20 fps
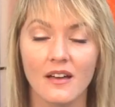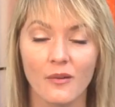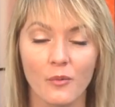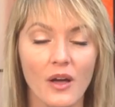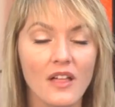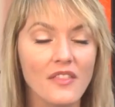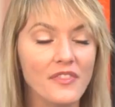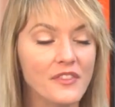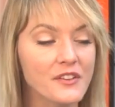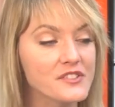
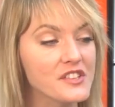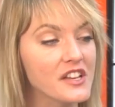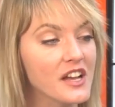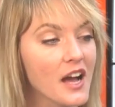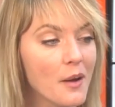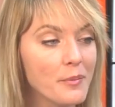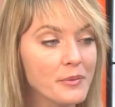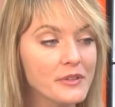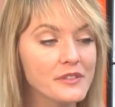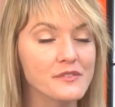Well, there's a
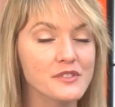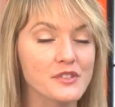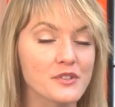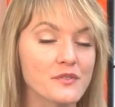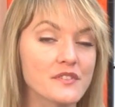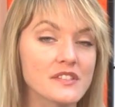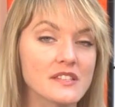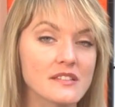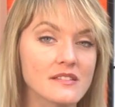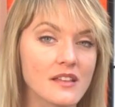couple of
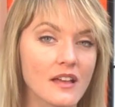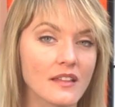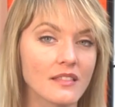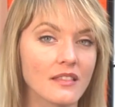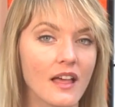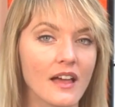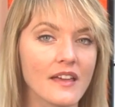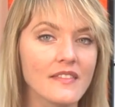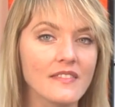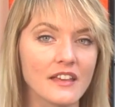services
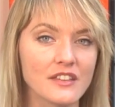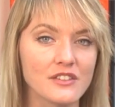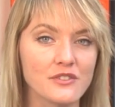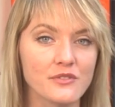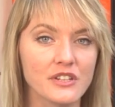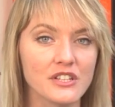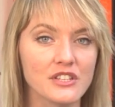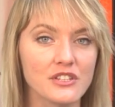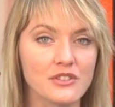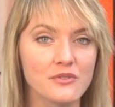online that
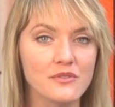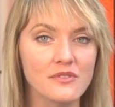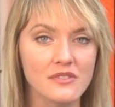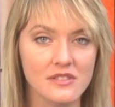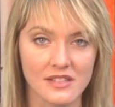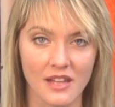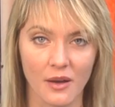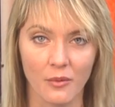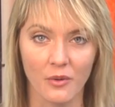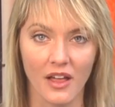you can
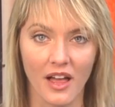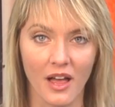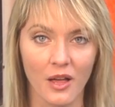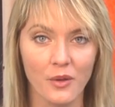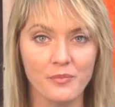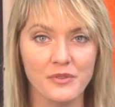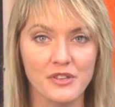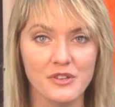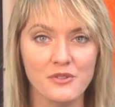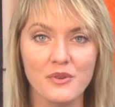use that will
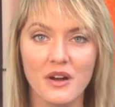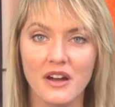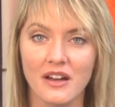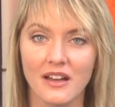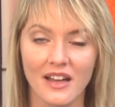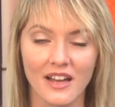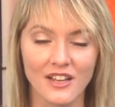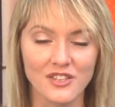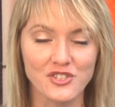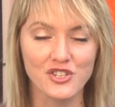help you
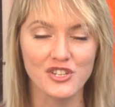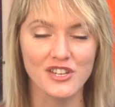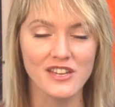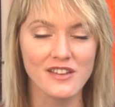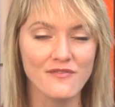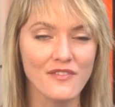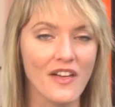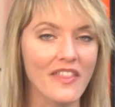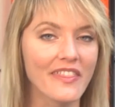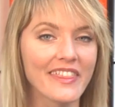
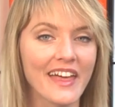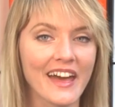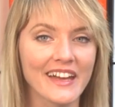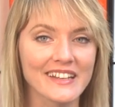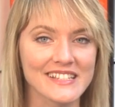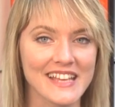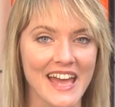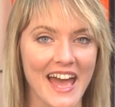achieve that